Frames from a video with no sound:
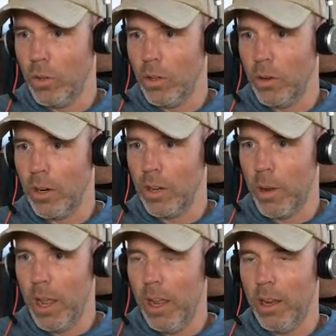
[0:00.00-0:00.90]
Want to
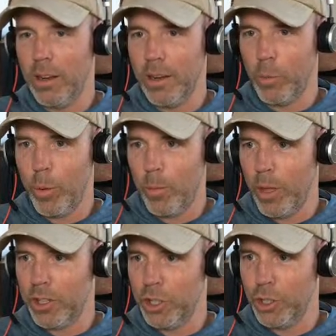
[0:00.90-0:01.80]
get, hey, a couple people
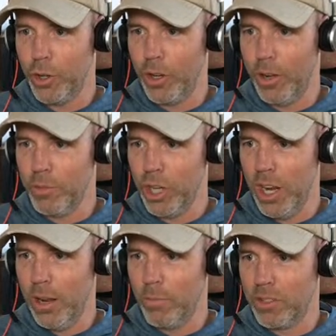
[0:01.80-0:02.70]
actually showed up.
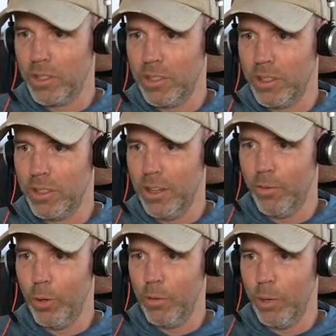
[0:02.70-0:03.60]
James,
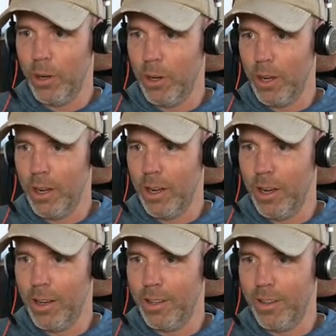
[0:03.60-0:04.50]
love when
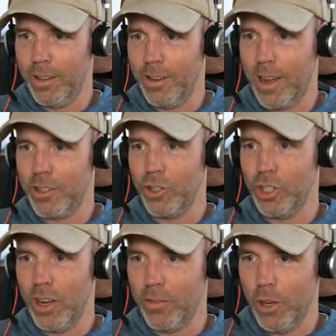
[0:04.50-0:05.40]
Dr.
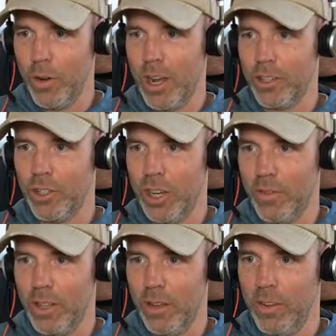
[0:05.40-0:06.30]
Jeff, Dr. Jeff,
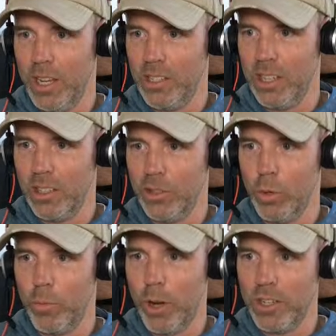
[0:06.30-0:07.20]
I love days like this
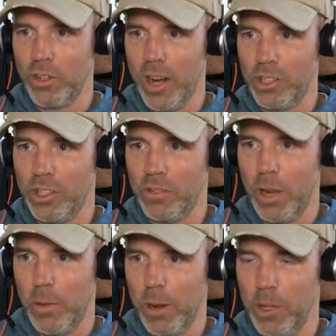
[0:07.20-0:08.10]
when price crashes.
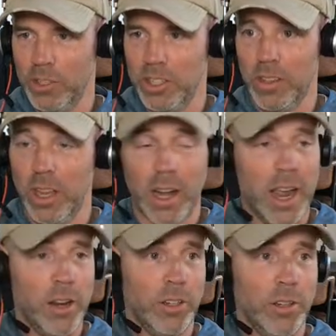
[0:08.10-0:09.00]
Maybe I'm a little sick in the head. I
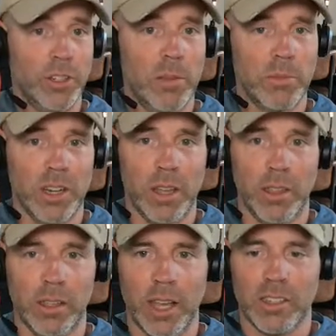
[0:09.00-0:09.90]
do too, James, and I
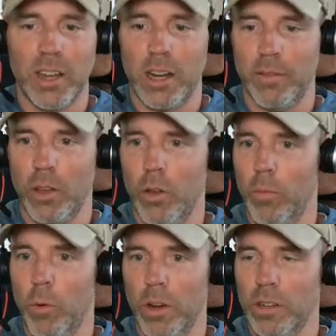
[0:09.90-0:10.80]
think that's kind of the whole
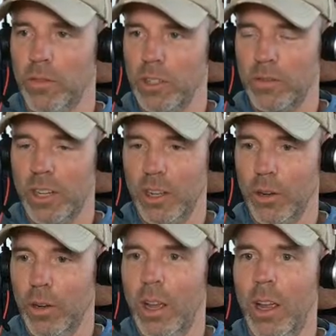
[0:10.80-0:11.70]
point of this
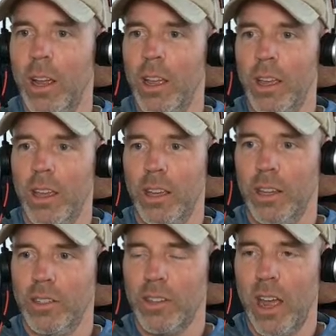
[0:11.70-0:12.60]
video
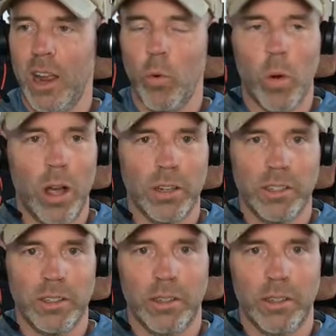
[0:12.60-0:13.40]
is I want